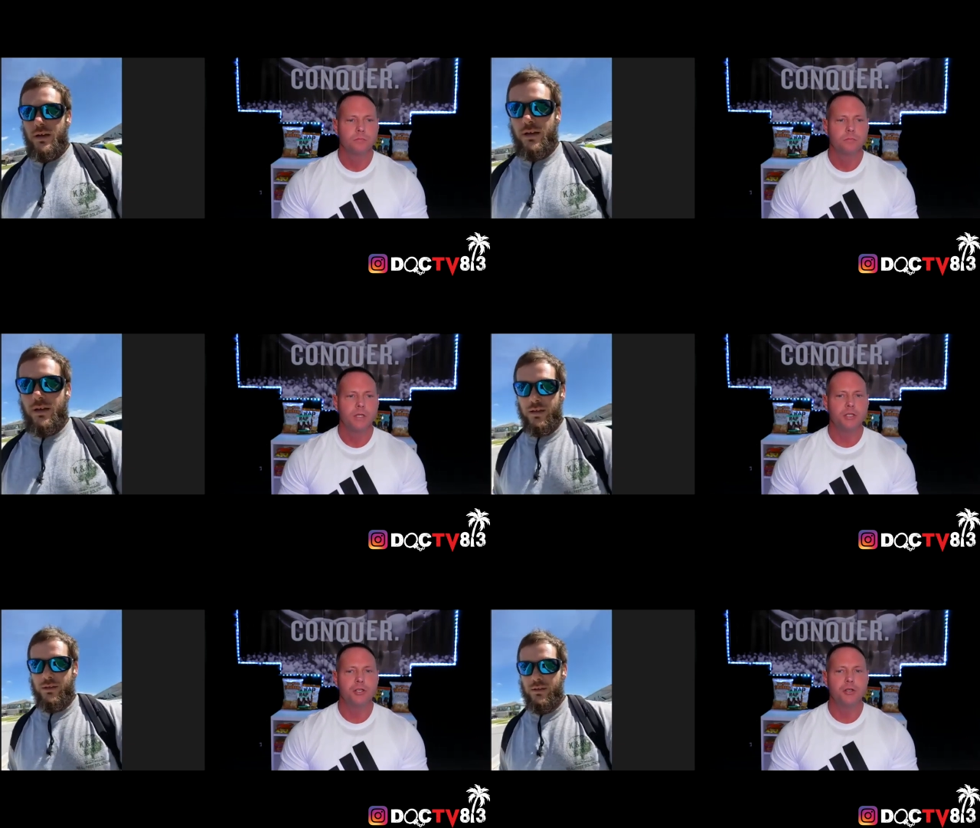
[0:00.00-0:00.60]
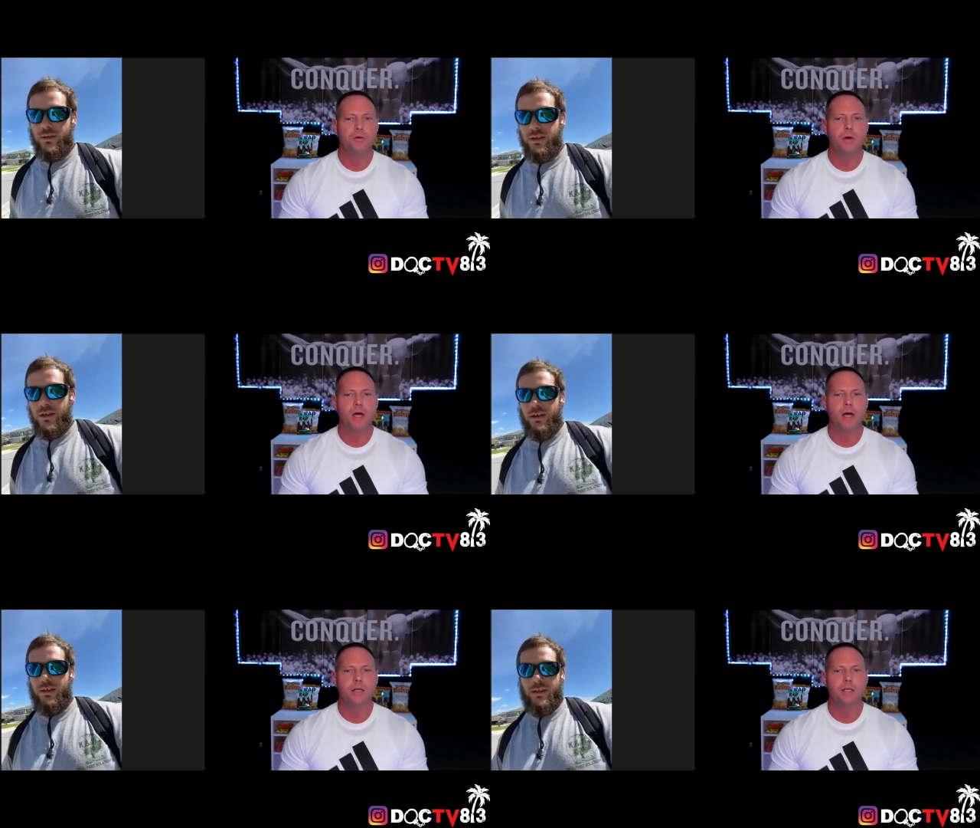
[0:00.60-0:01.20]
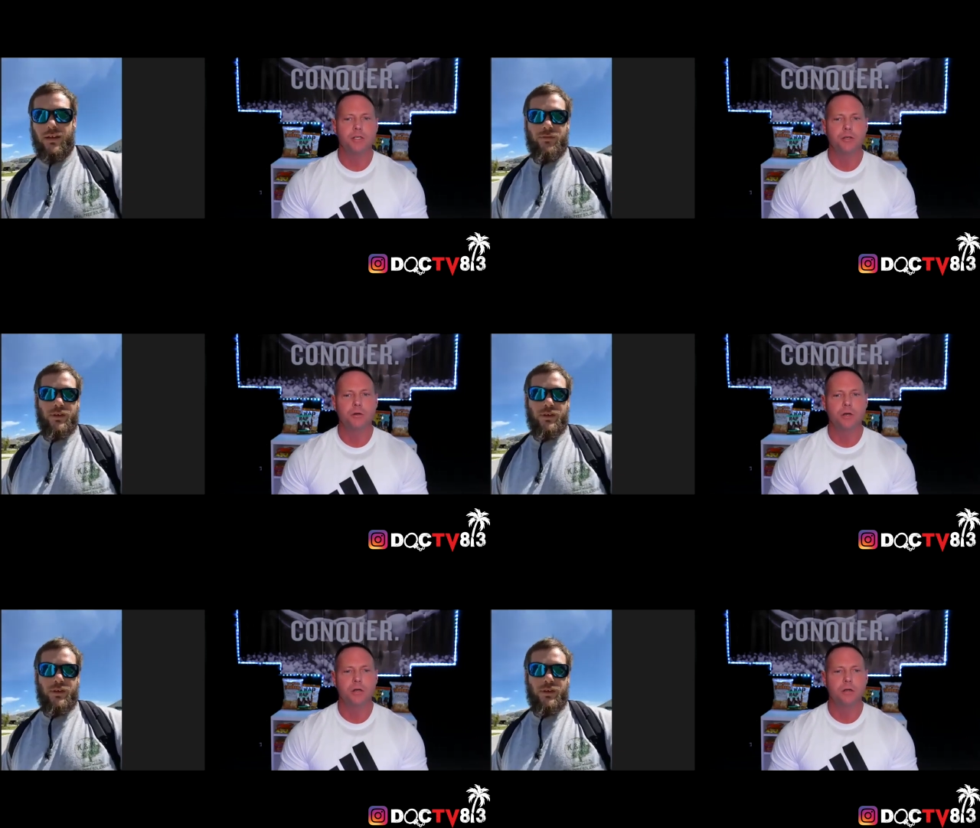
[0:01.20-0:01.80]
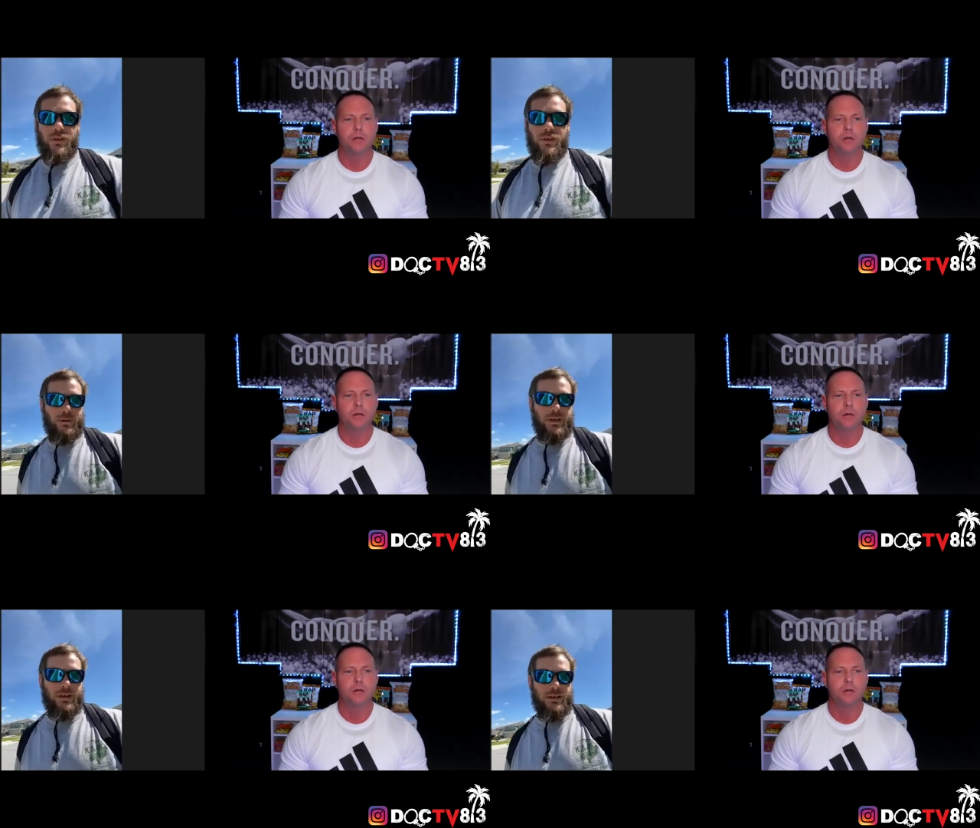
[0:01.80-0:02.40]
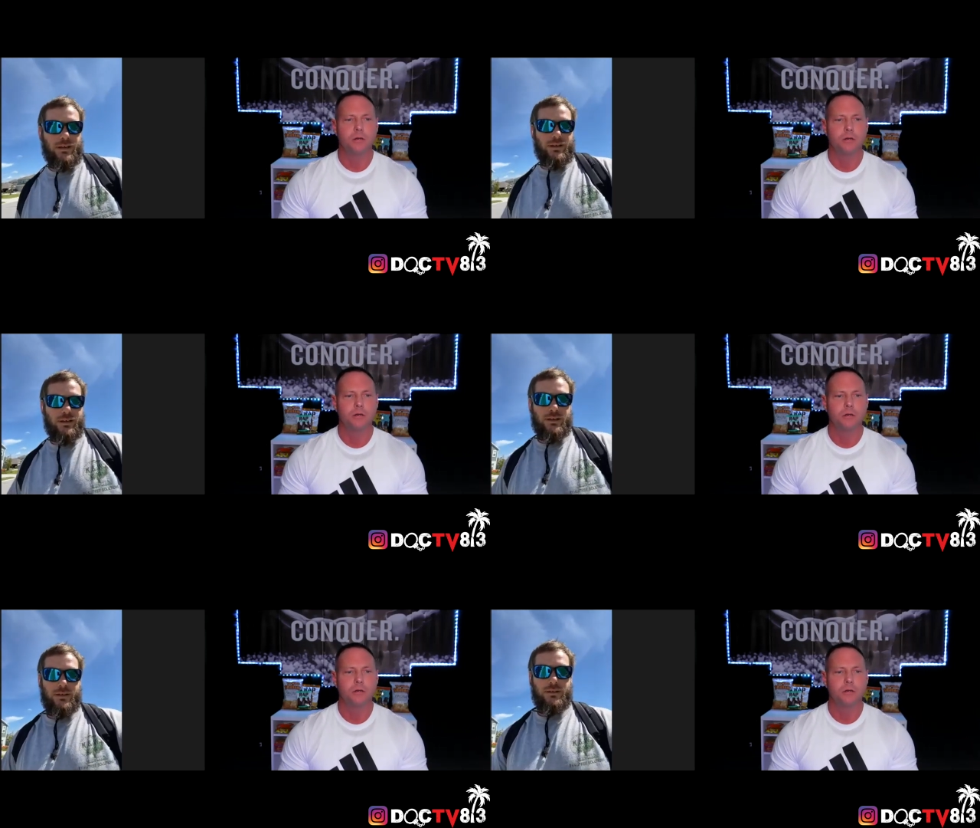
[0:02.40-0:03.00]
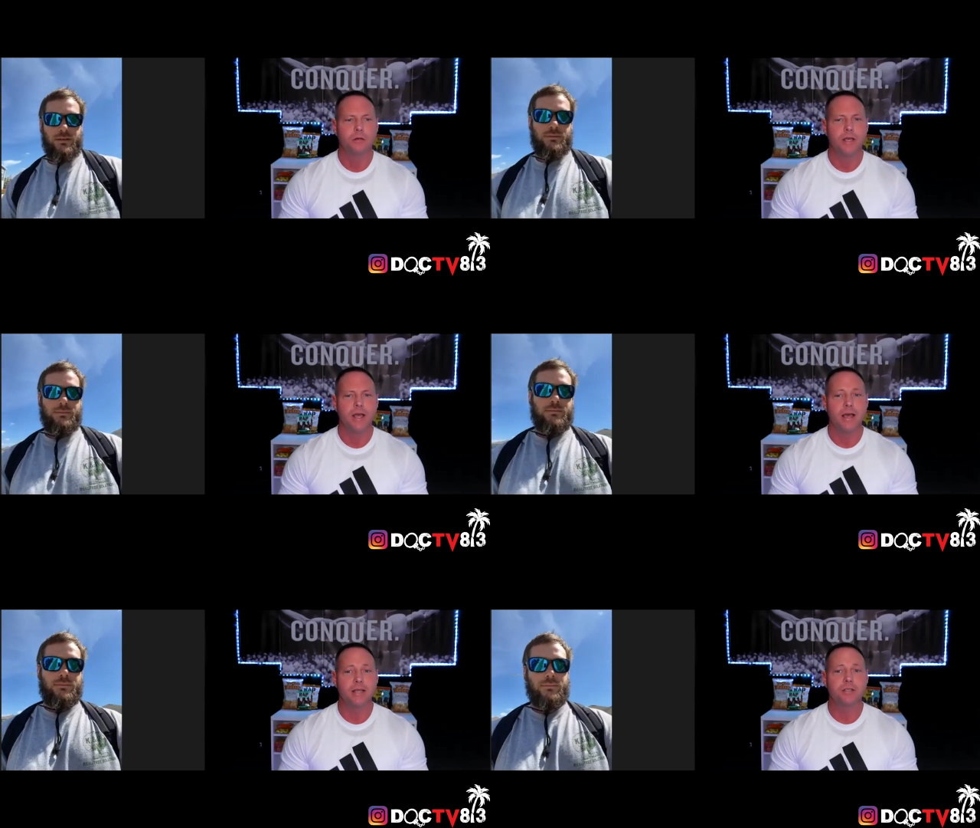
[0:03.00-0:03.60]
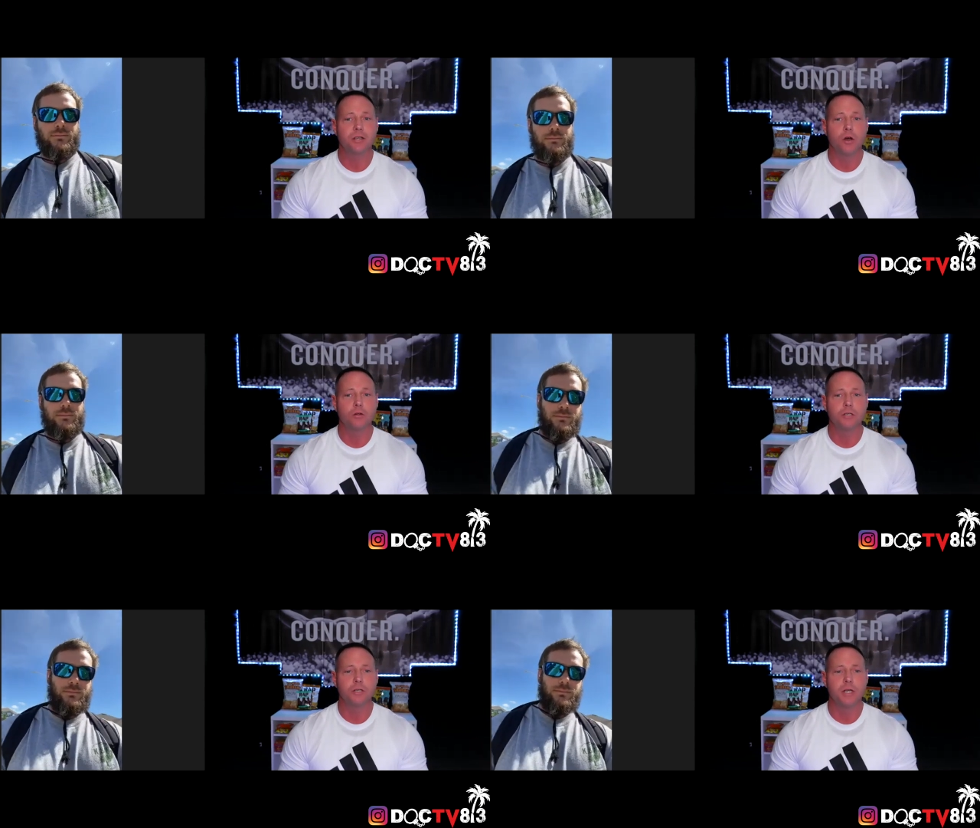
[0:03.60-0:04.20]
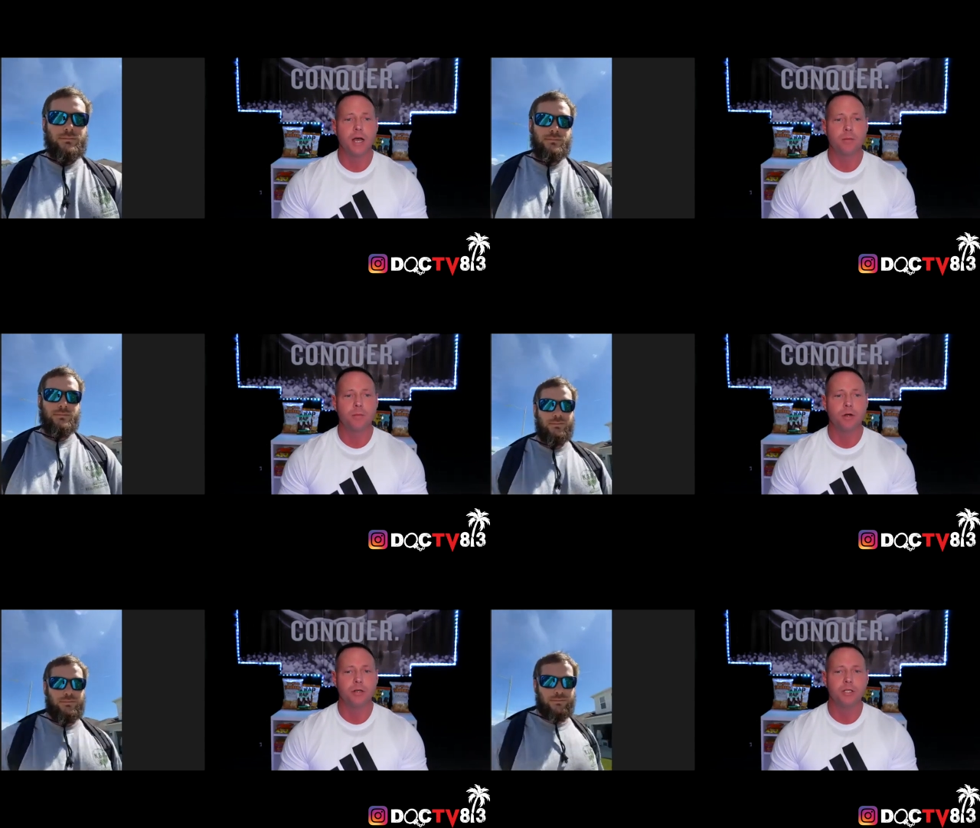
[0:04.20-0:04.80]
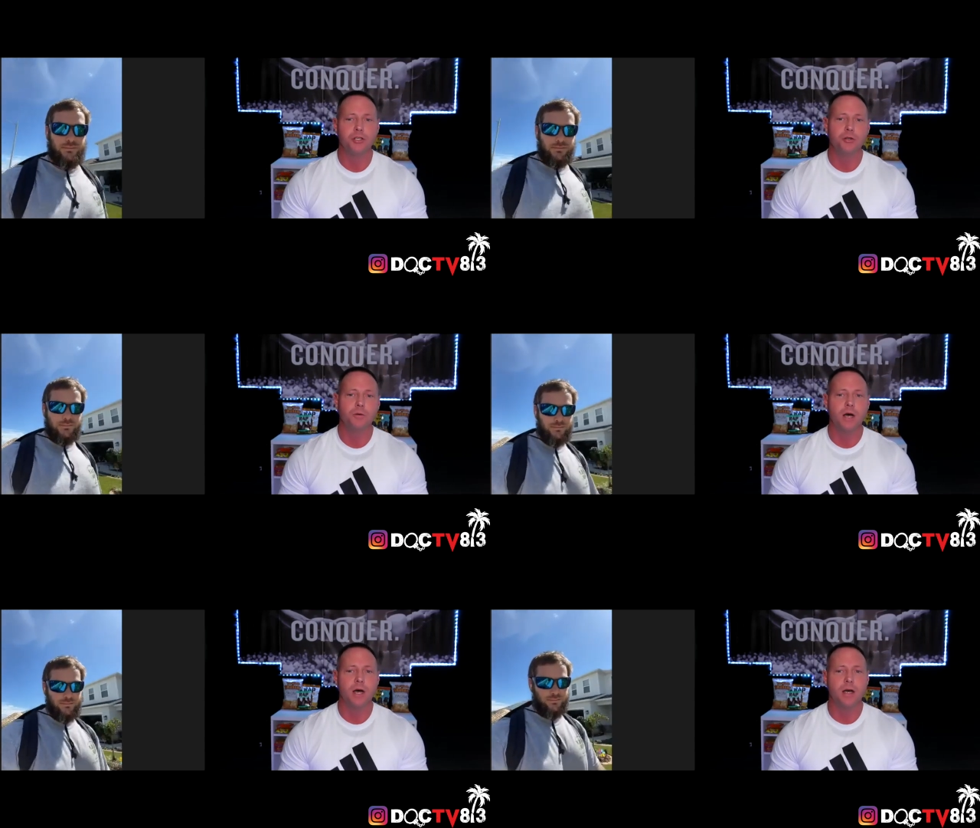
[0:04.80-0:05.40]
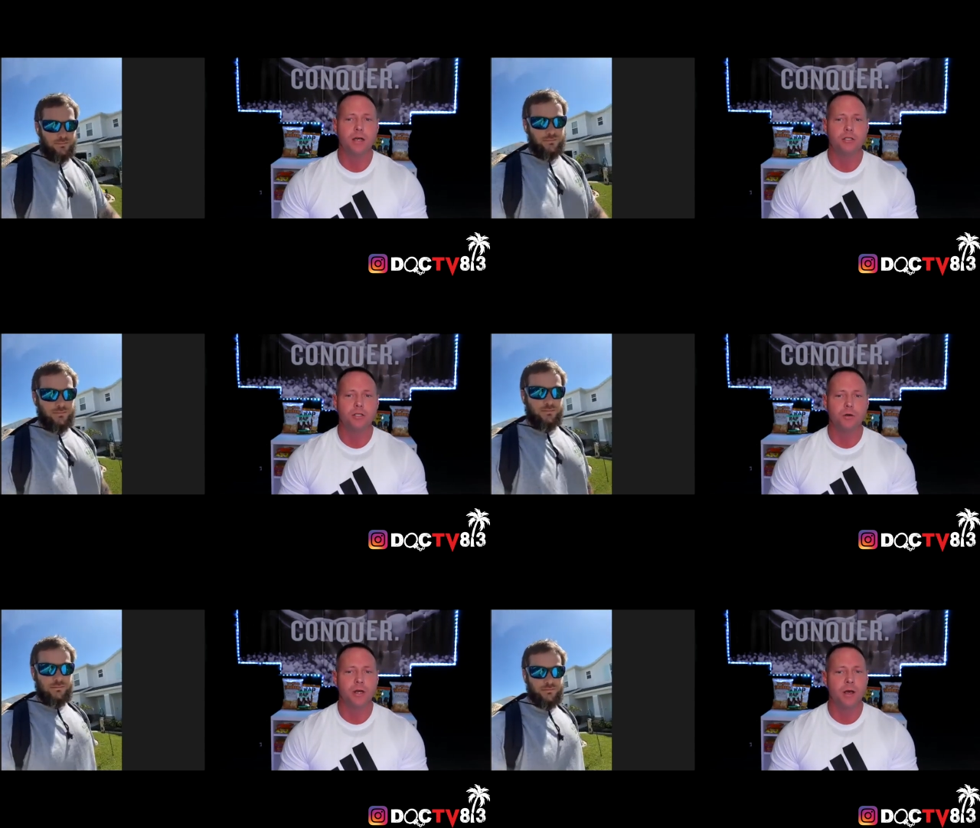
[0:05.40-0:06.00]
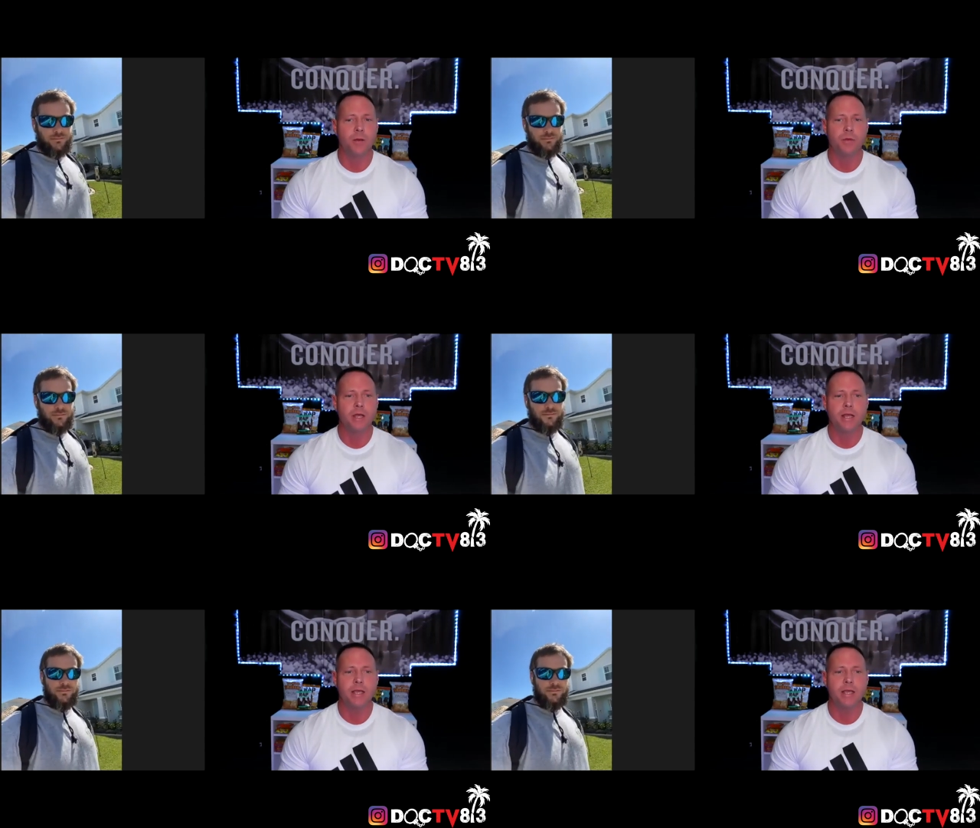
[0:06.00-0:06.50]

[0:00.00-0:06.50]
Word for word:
Speaker 1: did you just, uh, uh, definitely you, a culture, man? Yeah, it's a culture shock, bro. Did you uh, join up with any